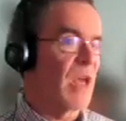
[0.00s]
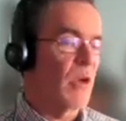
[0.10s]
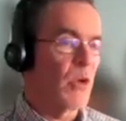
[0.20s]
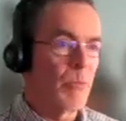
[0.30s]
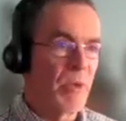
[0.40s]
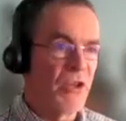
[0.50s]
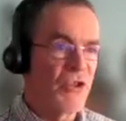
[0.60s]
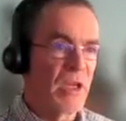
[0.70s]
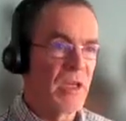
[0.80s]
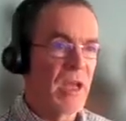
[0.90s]
It could be a
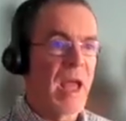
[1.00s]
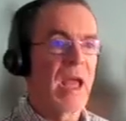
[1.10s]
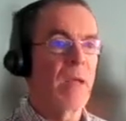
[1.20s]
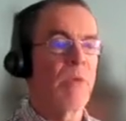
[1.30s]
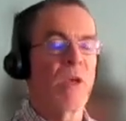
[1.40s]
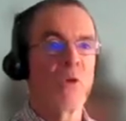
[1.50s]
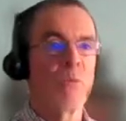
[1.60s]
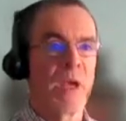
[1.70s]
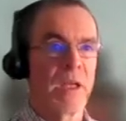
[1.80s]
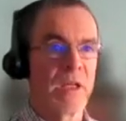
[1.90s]
gene name, it could
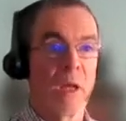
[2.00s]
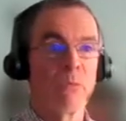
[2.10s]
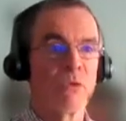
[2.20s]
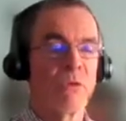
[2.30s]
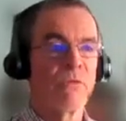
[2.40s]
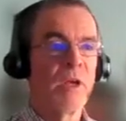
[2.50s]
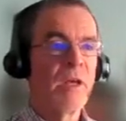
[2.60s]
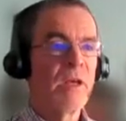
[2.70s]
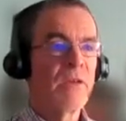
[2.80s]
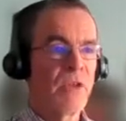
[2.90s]
be any number of
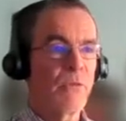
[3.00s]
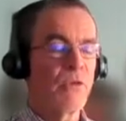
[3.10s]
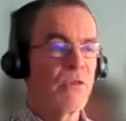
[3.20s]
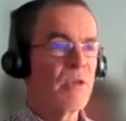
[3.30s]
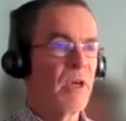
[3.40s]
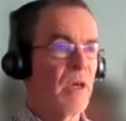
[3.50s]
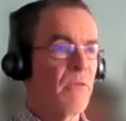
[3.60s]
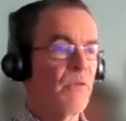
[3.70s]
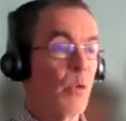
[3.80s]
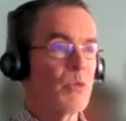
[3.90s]
different
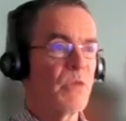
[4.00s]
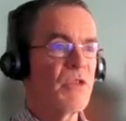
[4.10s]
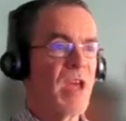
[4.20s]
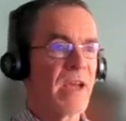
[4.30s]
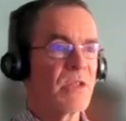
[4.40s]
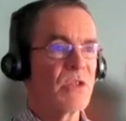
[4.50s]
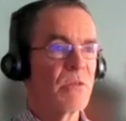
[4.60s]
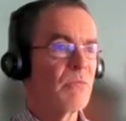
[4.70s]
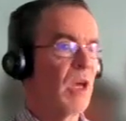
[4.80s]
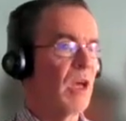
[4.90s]
forms of text,
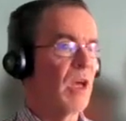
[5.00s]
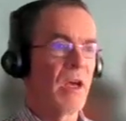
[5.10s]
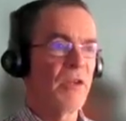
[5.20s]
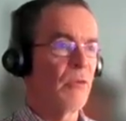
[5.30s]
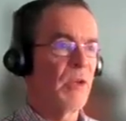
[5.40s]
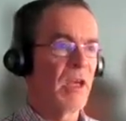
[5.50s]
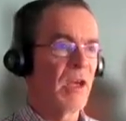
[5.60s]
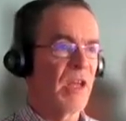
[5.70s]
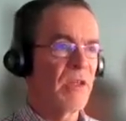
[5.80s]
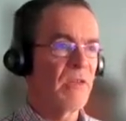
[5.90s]
a unique
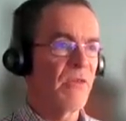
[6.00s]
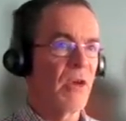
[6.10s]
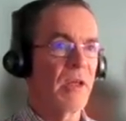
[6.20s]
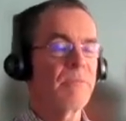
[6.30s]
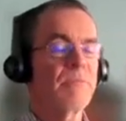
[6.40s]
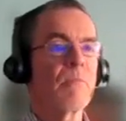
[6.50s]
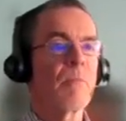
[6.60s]
identifier.